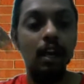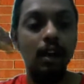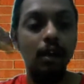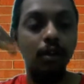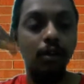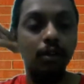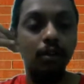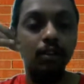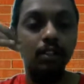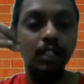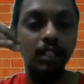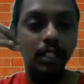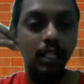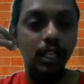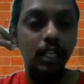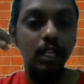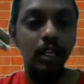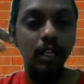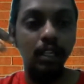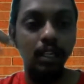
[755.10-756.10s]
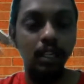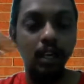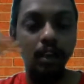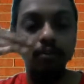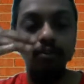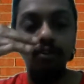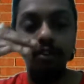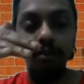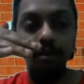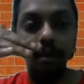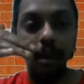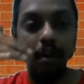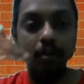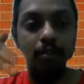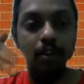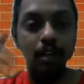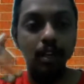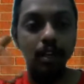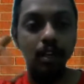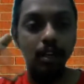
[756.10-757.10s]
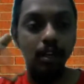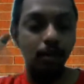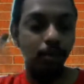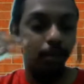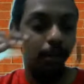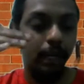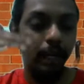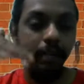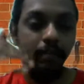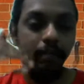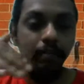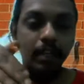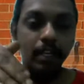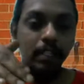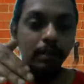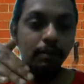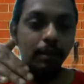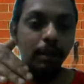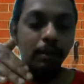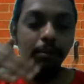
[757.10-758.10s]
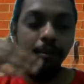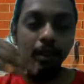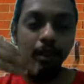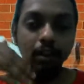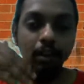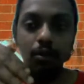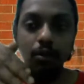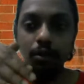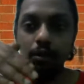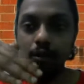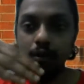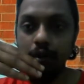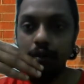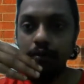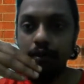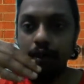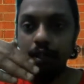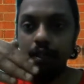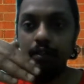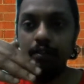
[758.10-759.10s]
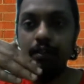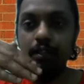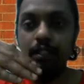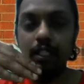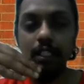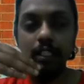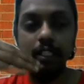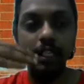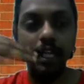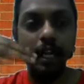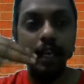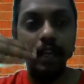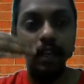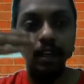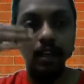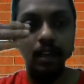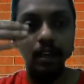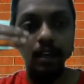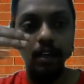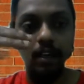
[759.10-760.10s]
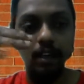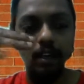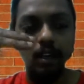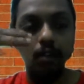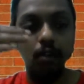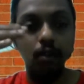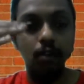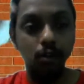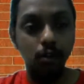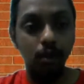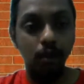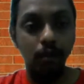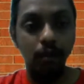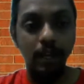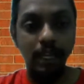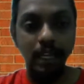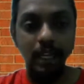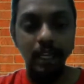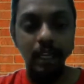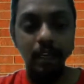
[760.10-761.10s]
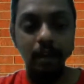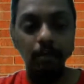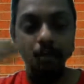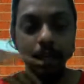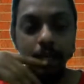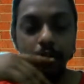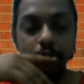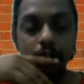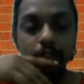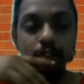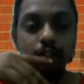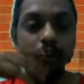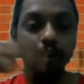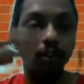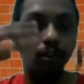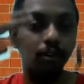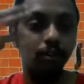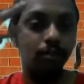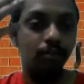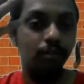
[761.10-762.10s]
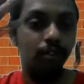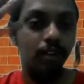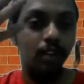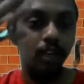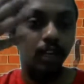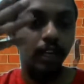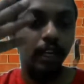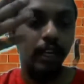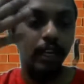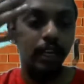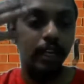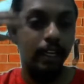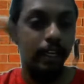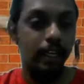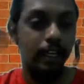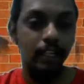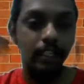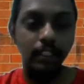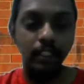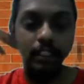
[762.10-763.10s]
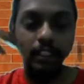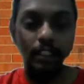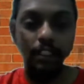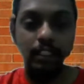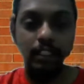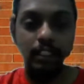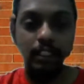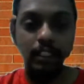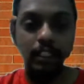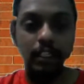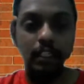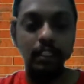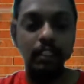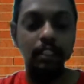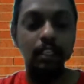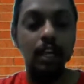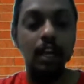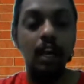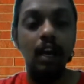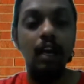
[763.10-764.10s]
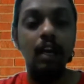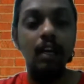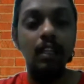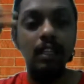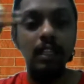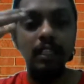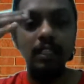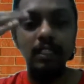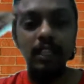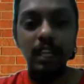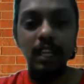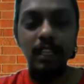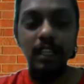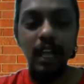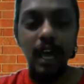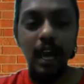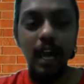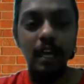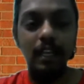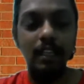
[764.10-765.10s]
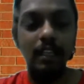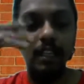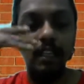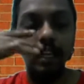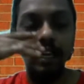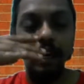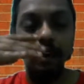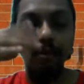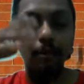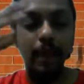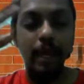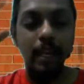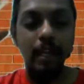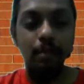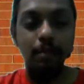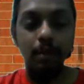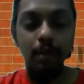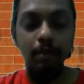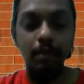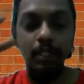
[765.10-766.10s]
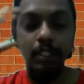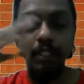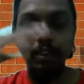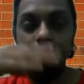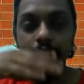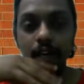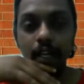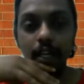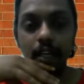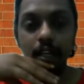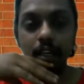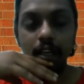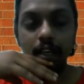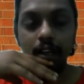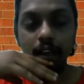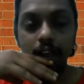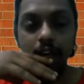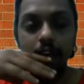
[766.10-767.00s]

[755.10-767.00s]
you could see that from our previous people, those who have worked with us, like those who are working in Microsoft, ATS, GCS, things like that. There are many people are working.